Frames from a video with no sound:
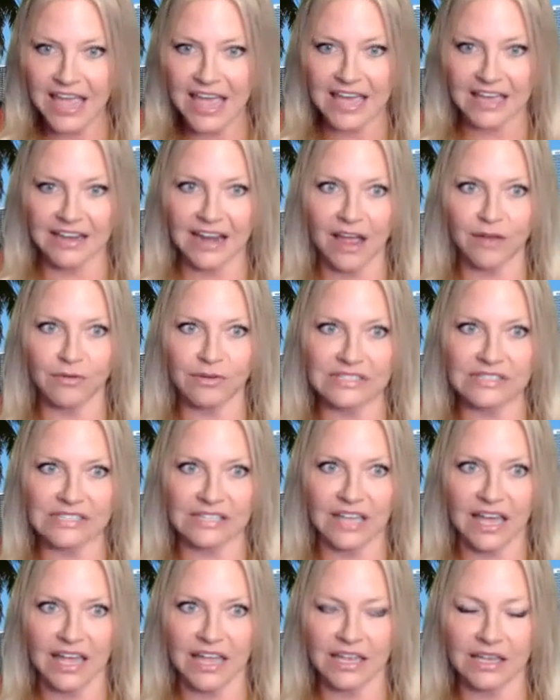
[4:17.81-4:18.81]
And I was
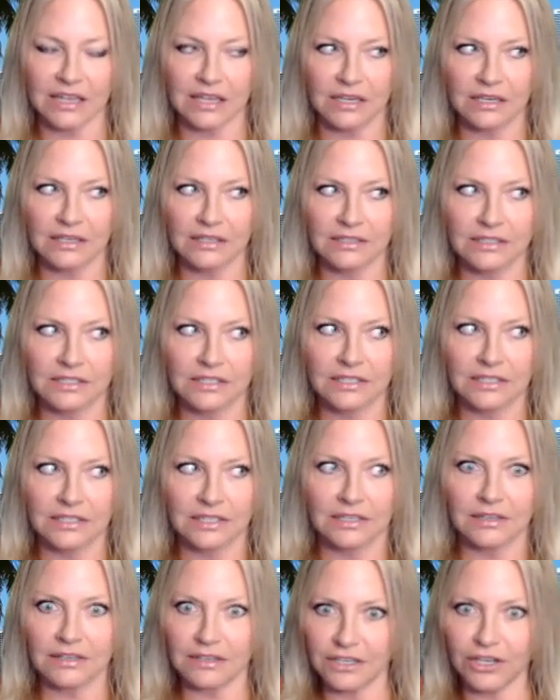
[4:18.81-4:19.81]
like,
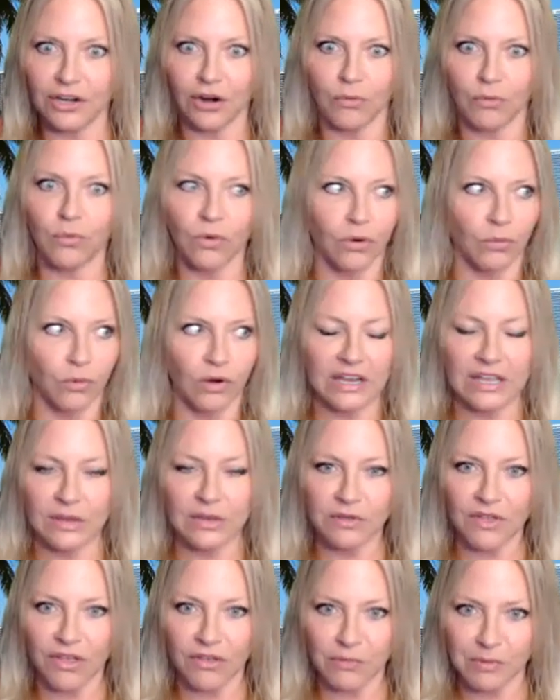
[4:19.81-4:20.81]
working
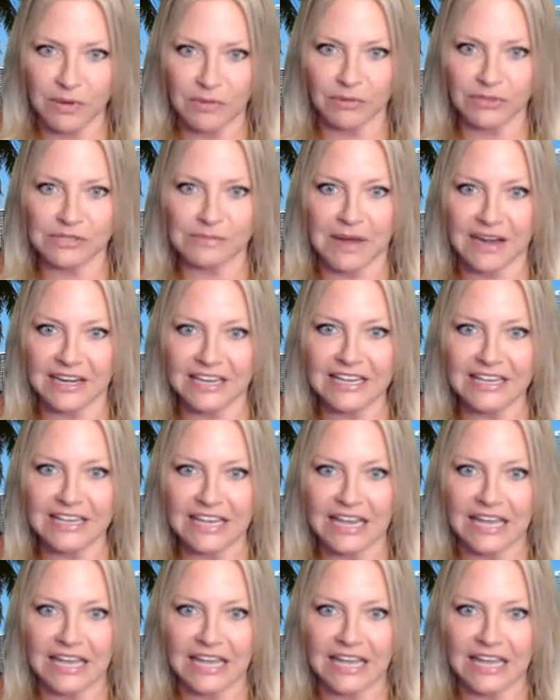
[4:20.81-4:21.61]
with other people's money.